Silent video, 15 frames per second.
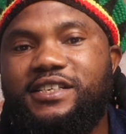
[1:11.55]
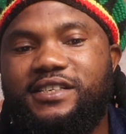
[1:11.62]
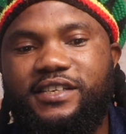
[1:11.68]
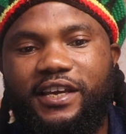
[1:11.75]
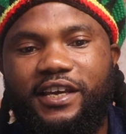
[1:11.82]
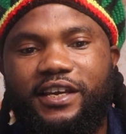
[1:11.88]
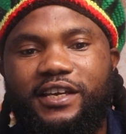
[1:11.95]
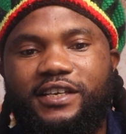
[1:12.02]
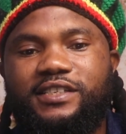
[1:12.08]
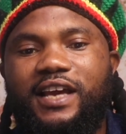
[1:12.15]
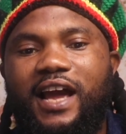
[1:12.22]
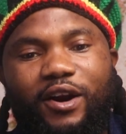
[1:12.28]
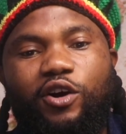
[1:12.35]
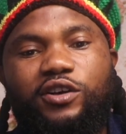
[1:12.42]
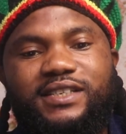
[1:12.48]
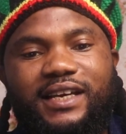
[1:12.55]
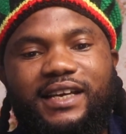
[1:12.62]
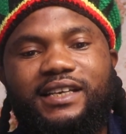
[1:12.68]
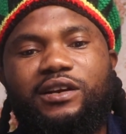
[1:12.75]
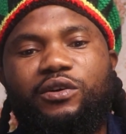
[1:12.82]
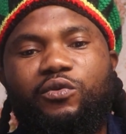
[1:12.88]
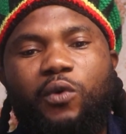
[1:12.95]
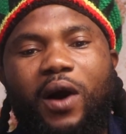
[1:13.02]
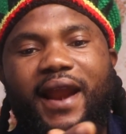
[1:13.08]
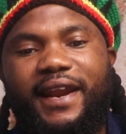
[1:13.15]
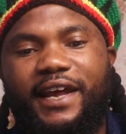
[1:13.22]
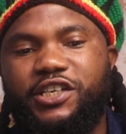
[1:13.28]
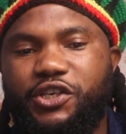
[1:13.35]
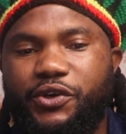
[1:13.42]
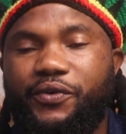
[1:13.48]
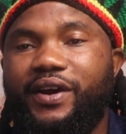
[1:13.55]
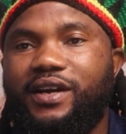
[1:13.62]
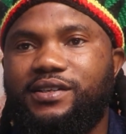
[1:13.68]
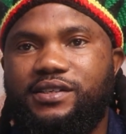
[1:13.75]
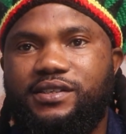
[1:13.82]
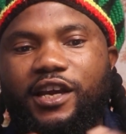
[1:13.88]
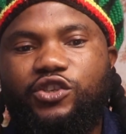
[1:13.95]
seas crossing were Nigerians.